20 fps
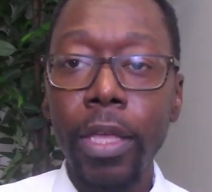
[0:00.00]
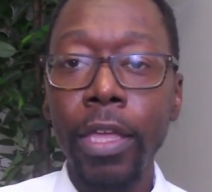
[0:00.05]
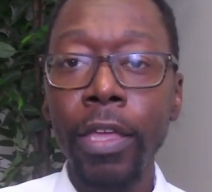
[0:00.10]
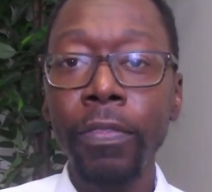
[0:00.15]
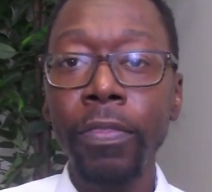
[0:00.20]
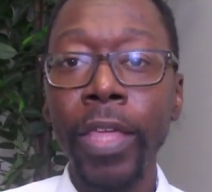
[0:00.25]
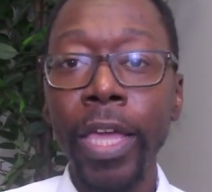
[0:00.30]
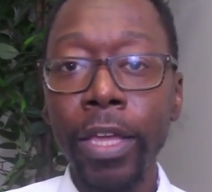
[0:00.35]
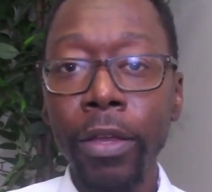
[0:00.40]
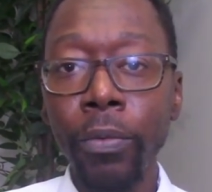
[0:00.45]

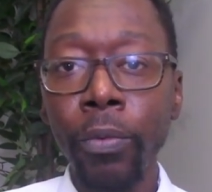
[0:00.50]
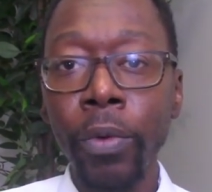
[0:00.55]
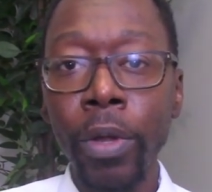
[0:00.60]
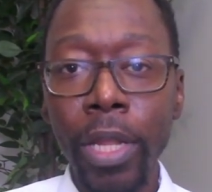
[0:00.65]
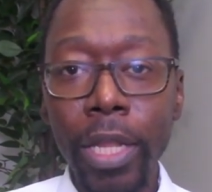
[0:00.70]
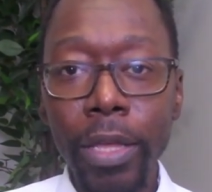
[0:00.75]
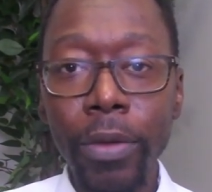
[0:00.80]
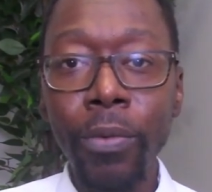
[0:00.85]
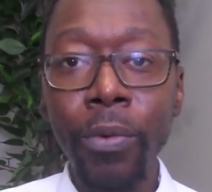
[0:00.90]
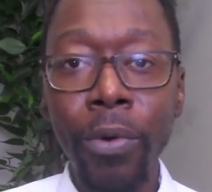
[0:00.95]
if they
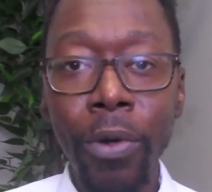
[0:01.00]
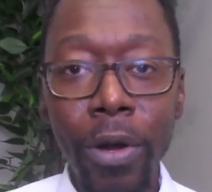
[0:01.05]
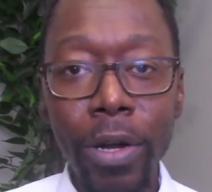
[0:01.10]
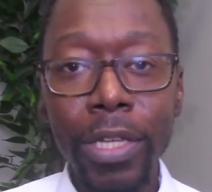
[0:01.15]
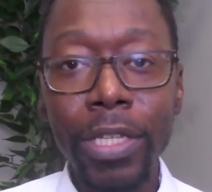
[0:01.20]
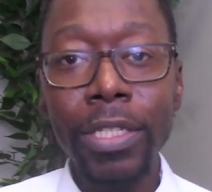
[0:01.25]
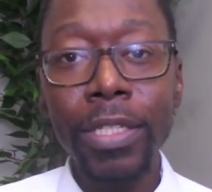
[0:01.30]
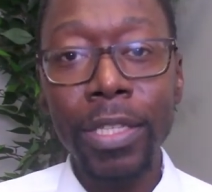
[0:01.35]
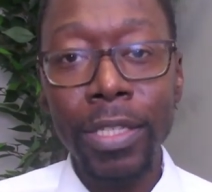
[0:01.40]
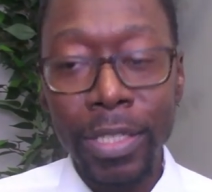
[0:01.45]
really
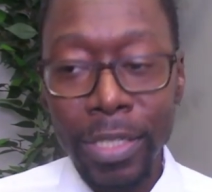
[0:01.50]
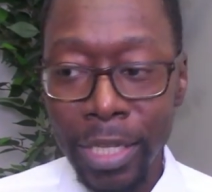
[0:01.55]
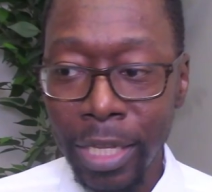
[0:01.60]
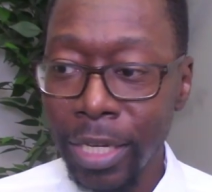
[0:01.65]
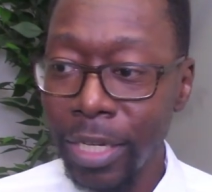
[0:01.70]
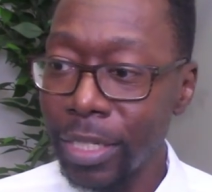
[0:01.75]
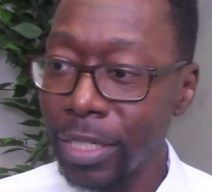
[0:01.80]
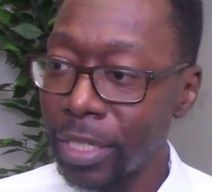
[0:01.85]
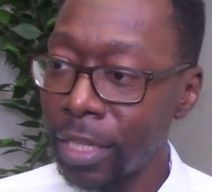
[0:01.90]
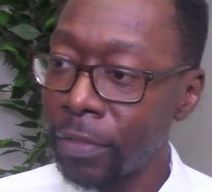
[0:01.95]
were his
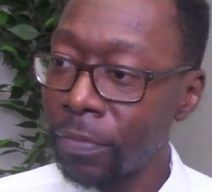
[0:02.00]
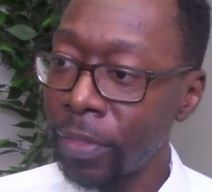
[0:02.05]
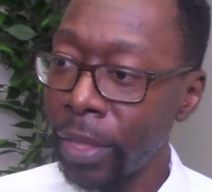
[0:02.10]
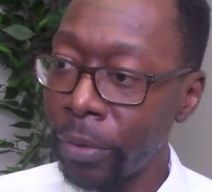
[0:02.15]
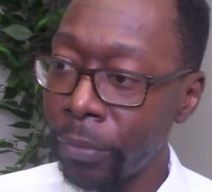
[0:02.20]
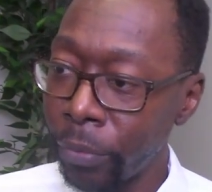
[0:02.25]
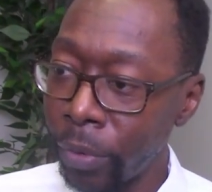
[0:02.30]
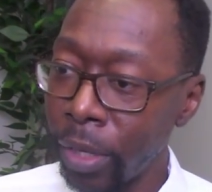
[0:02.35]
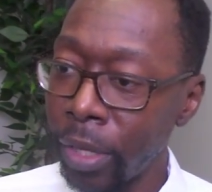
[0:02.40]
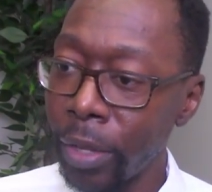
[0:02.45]
descendants, if
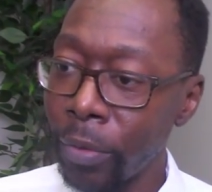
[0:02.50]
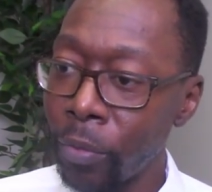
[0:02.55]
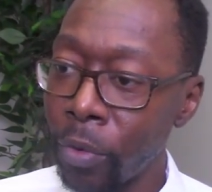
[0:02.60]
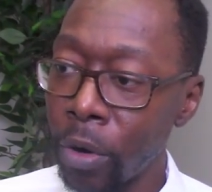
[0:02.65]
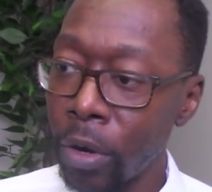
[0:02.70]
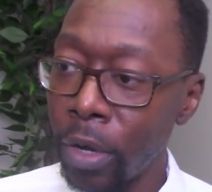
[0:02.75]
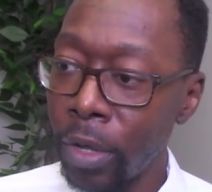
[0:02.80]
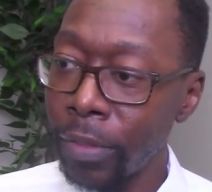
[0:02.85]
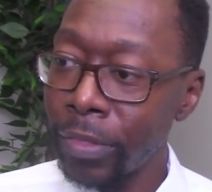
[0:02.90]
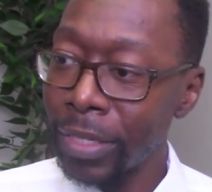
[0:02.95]
they really
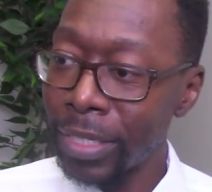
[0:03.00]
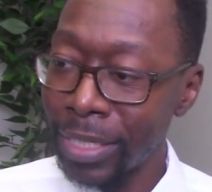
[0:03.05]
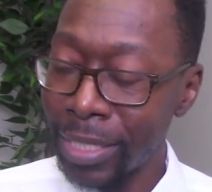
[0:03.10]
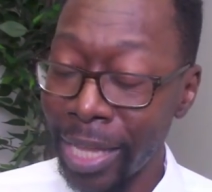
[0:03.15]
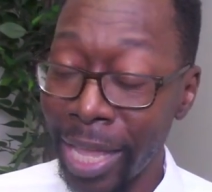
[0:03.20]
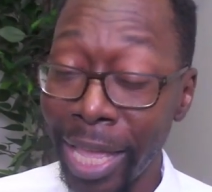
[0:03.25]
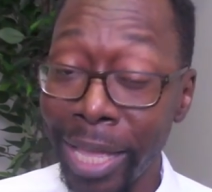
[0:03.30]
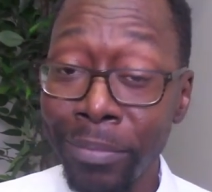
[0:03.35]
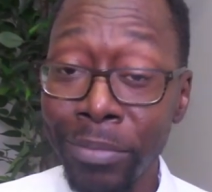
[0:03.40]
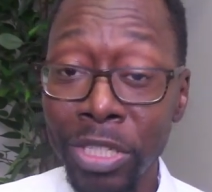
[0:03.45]
were of the
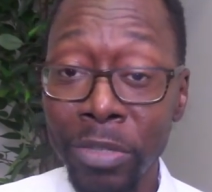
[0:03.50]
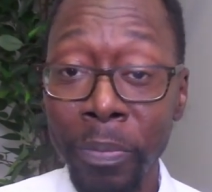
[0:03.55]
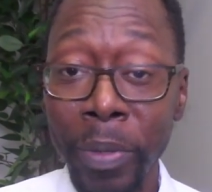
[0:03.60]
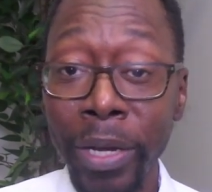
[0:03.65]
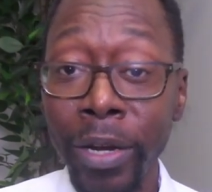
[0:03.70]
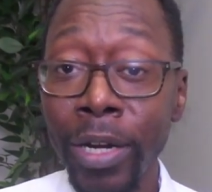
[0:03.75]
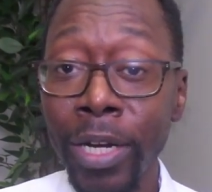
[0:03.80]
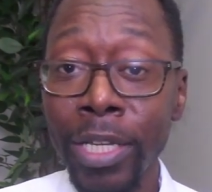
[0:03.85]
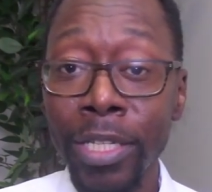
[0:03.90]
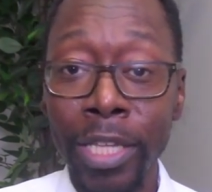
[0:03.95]
same
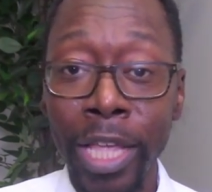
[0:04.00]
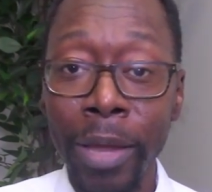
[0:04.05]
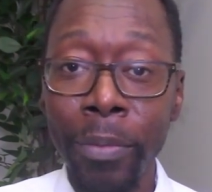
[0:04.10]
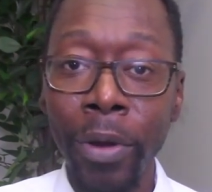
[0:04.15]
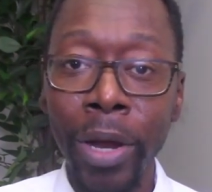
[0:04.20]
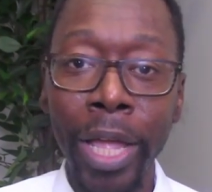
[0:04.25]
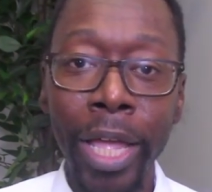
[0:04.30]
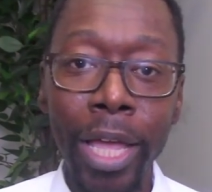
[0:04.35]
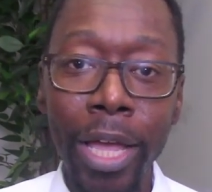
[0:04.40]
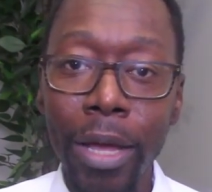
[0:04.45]
spirit as
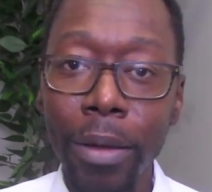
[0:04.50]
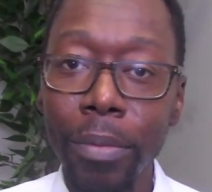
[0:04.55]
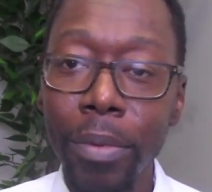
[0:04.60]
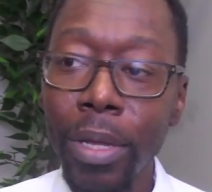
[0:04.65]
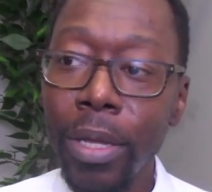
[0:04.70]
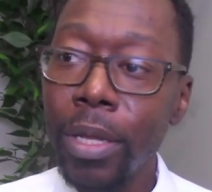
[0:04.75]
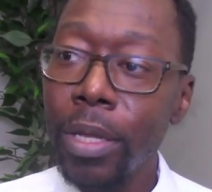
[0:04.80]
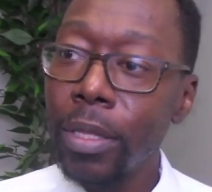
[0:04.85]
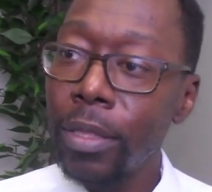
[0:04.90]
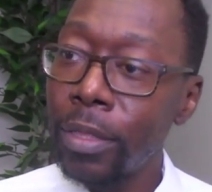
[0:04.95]

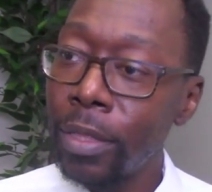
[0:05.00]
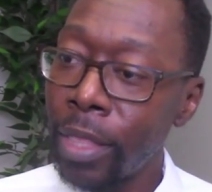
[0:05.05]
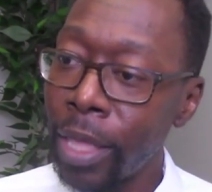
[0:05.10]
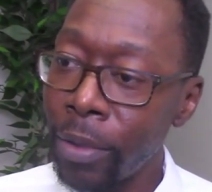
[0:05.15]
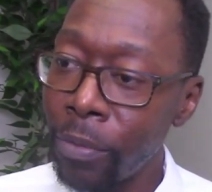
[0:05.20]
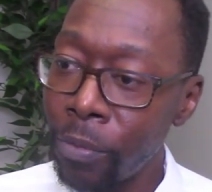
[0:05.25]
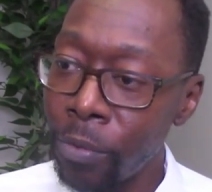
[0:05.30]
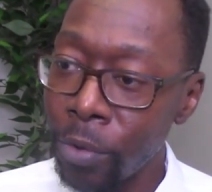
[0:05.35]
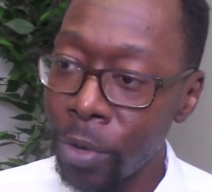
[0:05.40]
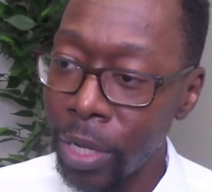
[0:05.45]
Abraham,
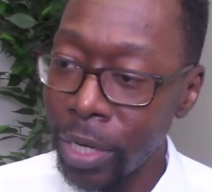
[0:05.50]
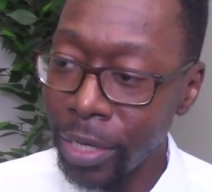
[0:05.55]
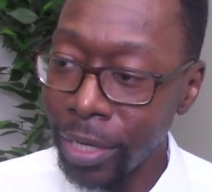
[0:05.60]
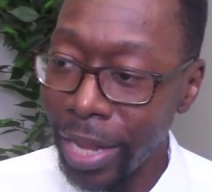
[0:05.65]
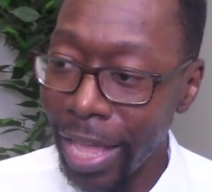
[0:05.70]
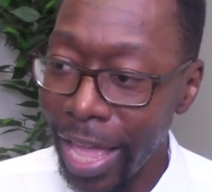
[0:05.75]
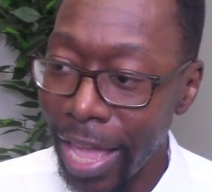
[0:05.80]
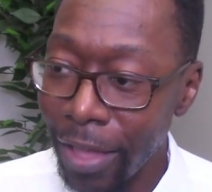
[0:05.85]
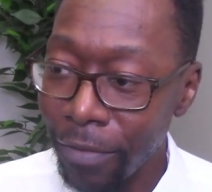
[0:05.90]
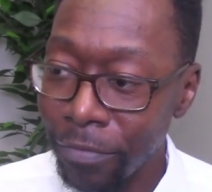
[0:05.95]
they
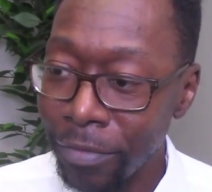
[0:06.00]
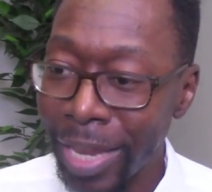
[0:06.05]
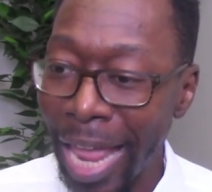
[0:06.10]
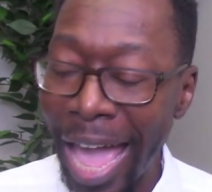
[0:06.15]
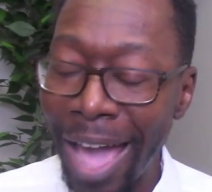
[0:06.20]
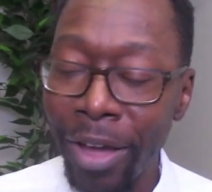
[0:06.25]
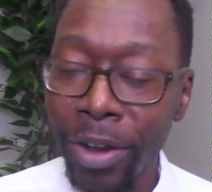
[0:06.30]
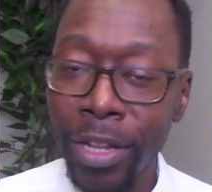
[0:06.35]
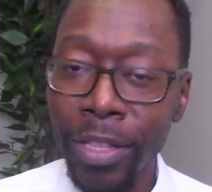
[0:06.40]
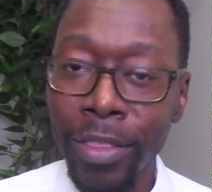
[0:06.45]
wouldn't have
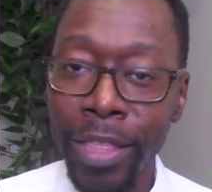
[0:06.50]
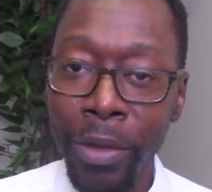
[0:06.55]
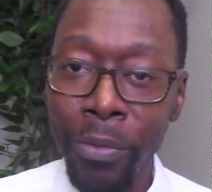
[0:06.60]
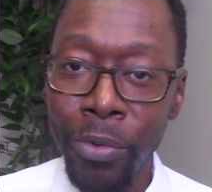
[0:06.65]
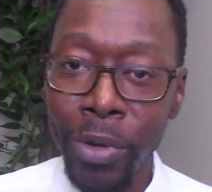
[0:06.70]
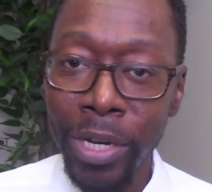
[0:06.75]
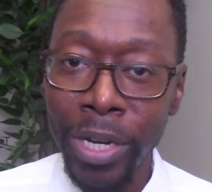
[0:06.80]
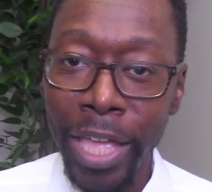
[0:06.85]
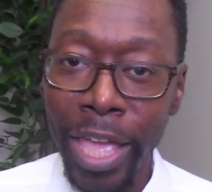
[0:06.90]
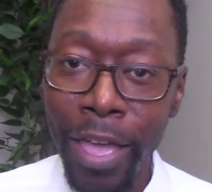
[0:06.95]
doubted, they
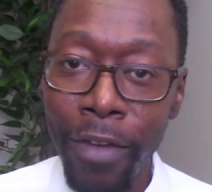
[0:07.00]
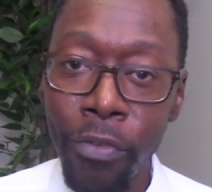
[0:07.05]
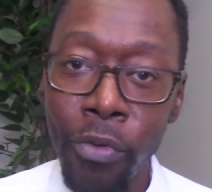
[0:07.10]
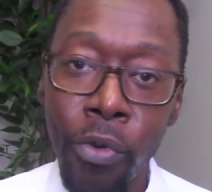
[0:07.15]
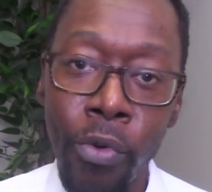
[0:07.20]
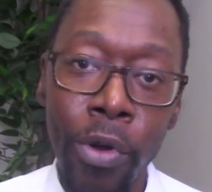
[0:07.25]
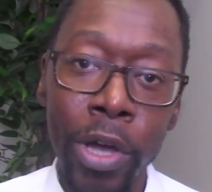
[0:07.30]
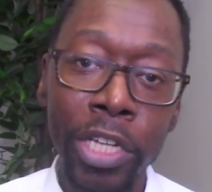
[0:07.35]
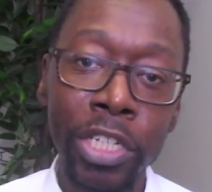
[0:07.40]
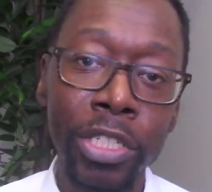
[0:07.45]
wouldn't
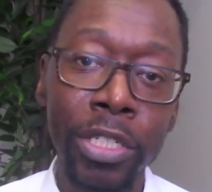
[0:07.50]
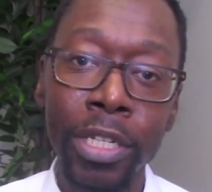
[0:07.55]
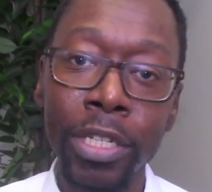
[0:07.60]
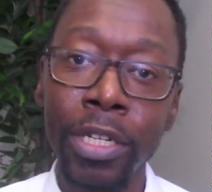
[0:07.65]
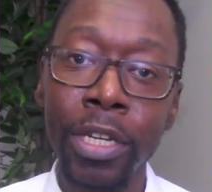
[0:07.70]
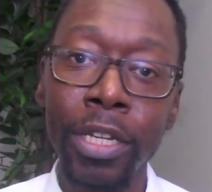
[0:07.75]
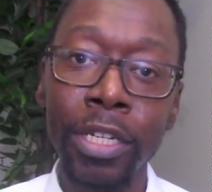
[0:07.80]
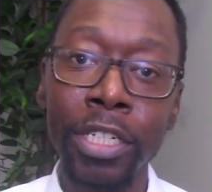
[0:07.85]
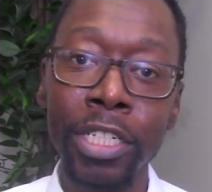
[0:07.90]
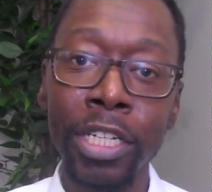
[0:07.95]
have
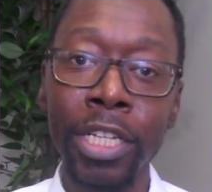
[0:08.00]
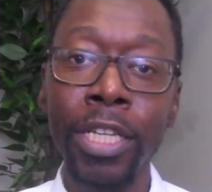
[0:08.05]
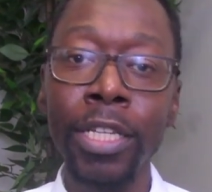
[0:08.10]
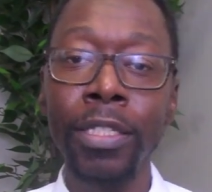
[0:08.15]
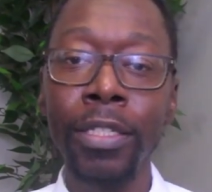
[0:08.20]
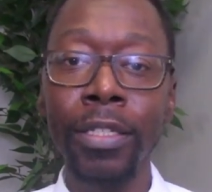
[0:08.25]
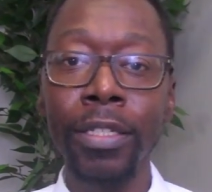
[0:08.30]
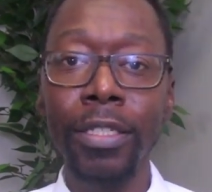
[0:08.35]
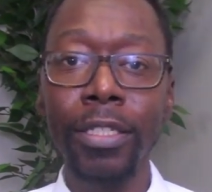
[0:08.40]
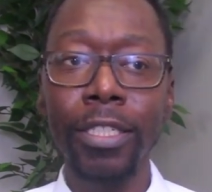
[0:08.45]
questioned
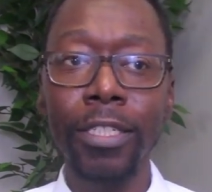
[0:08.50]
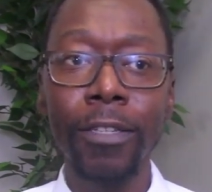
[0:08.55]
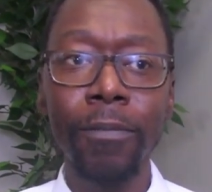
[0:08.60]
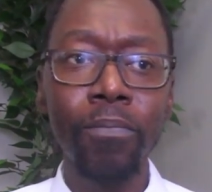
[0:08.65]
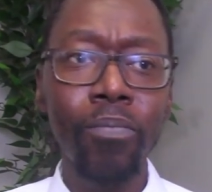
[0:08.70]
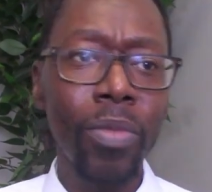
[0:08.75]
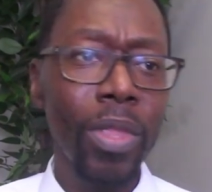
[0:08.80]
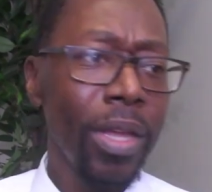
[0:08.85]
Jesus.